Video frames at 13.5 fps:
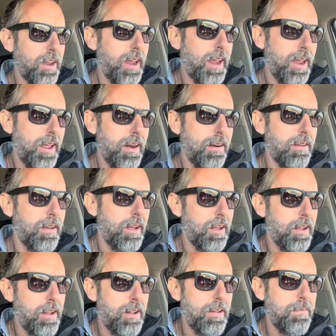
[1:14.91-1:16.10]

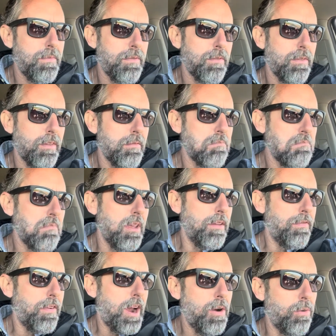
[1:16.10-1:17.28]
And
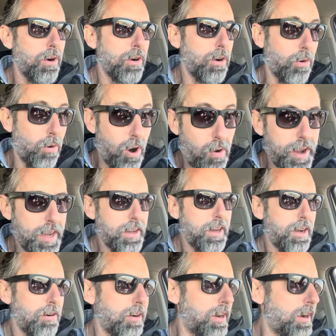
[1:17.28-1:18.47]
if I were growing
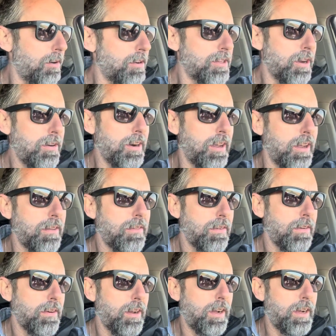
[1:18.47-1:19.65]
here in Arizona,
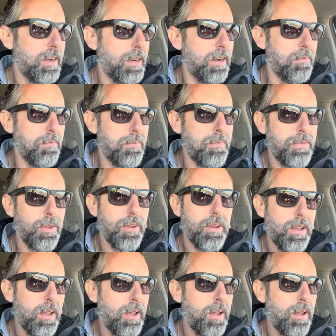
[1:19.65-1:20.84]

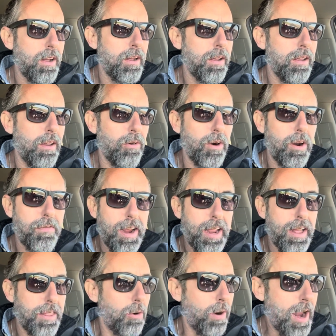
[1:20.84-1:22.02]
um, or if I
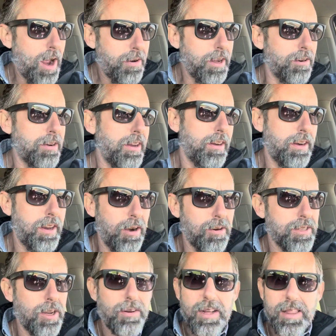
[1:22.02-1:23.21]
had the ground here in
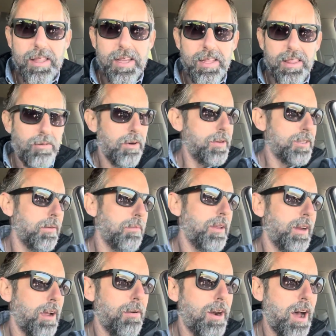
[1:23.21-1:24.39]
Arizona, I think that would be
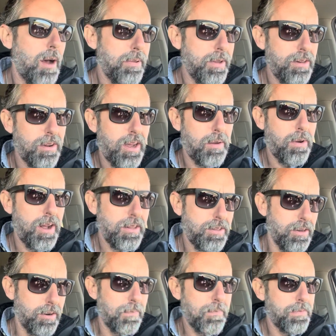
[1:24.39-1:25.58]
something I would hop in, hop onto.